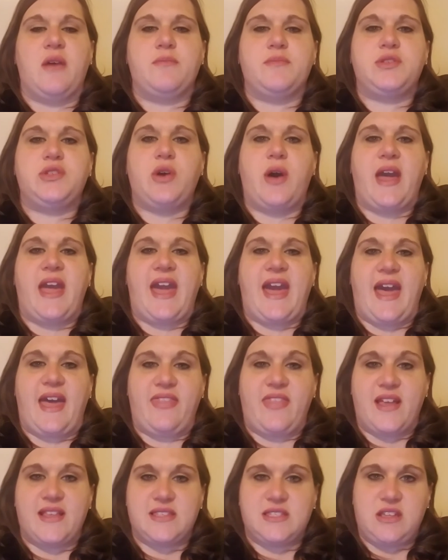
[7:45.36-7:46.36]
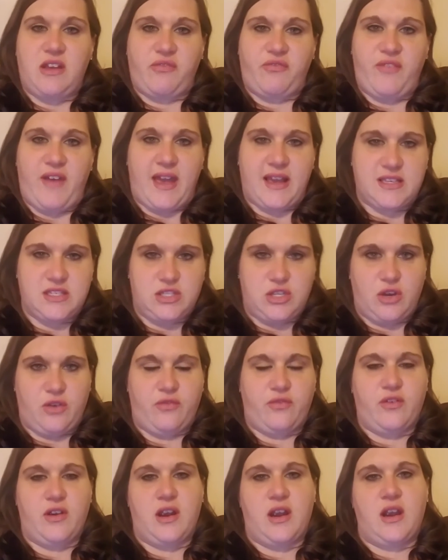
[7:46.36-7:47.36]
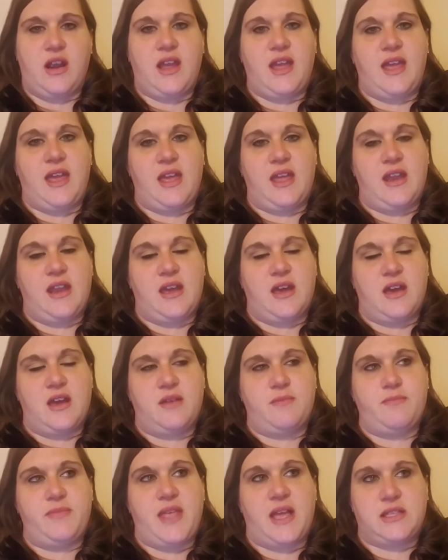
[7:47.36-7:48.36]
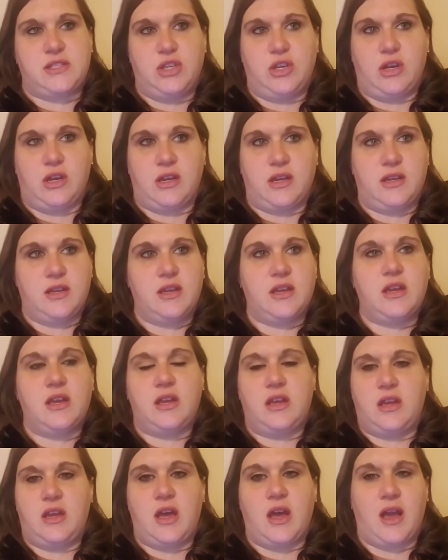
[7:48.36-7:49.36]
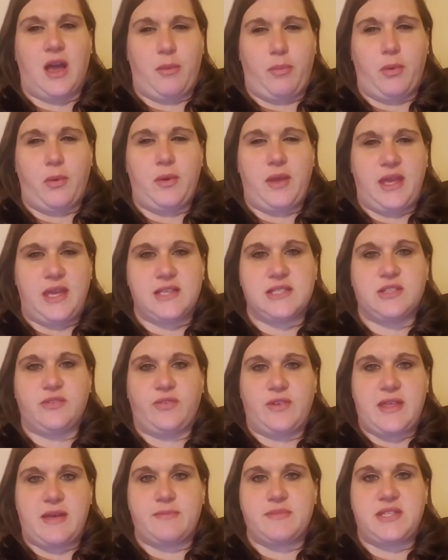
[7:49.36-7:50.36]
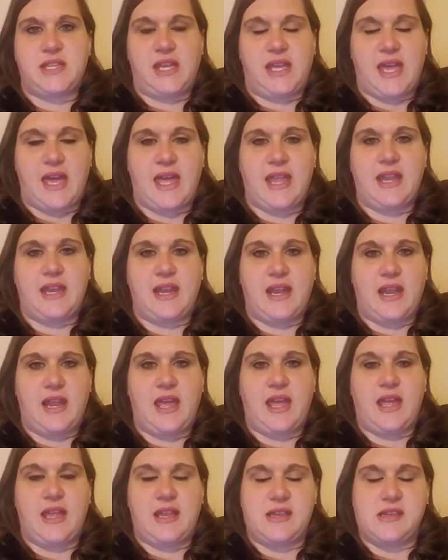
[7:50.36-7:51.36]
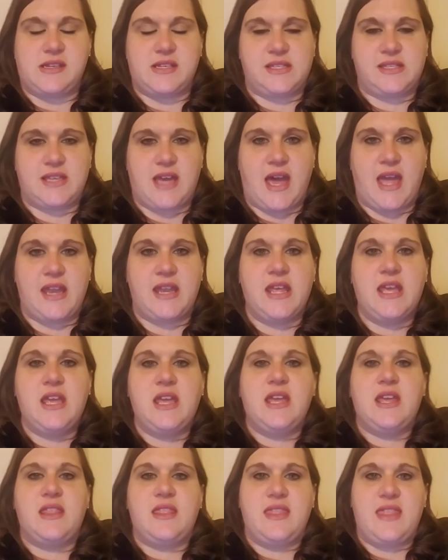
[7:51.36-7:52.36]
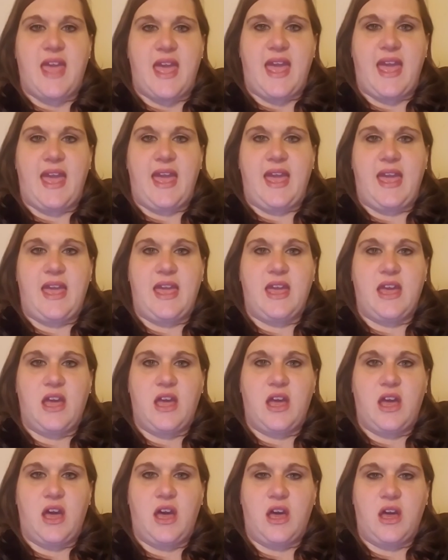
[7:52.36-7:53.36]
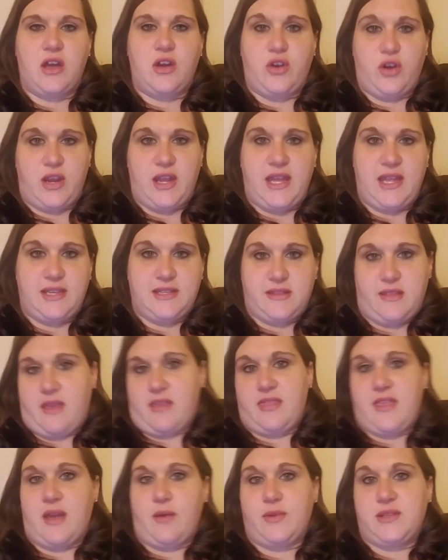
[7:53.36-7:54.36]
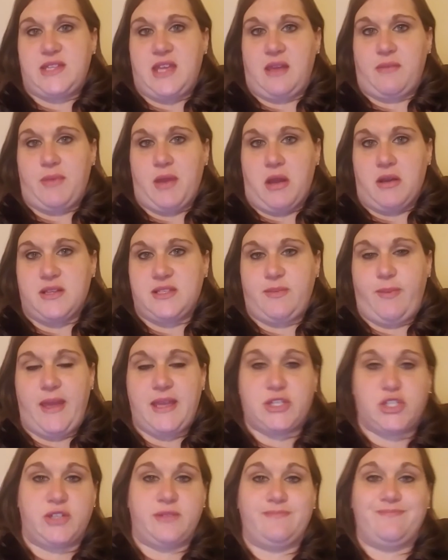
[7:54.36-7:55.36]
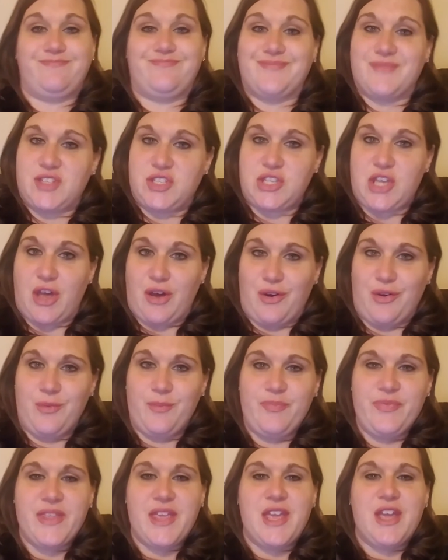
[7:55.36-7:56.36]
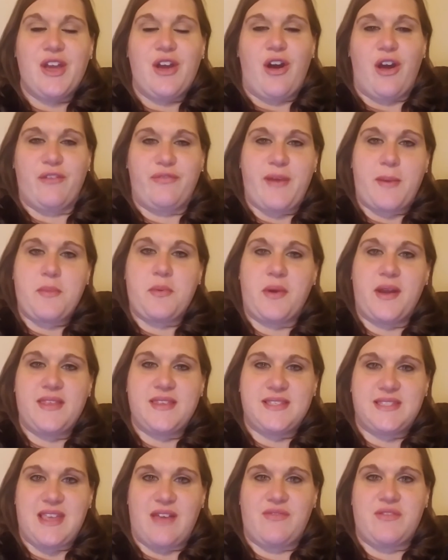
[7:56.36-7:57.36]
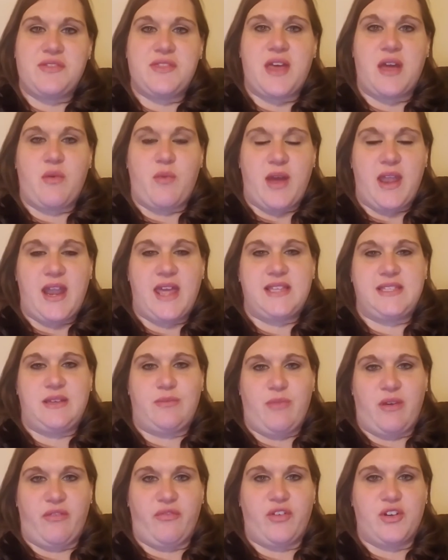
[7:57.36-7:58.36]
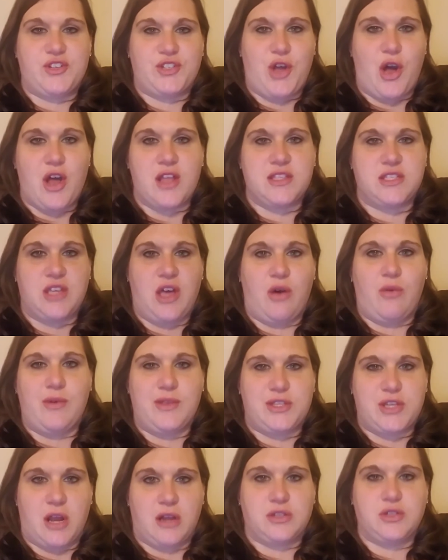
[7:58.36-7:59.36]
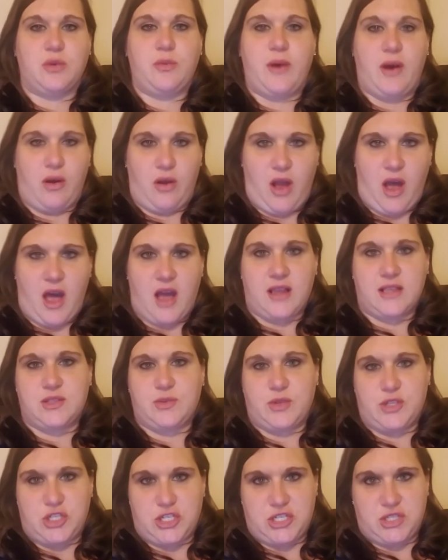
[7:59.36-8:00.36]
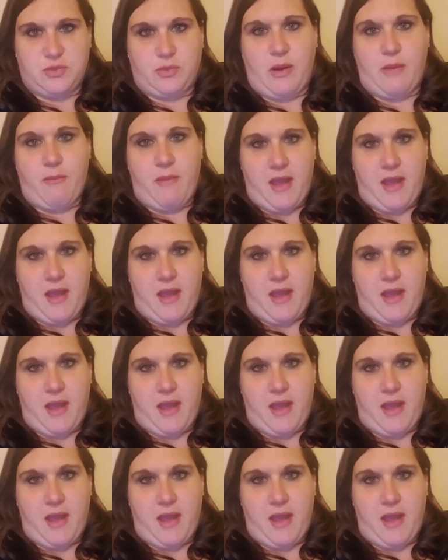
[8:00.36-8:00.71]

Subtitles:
So I had that stuff faxed over, and that took a couple weeks for them to get and decide. Mm-hmm. They agreed that they would take me on as a patient. So on February the 7th, I went and I did my first consult with Dr. Wilcox, which is what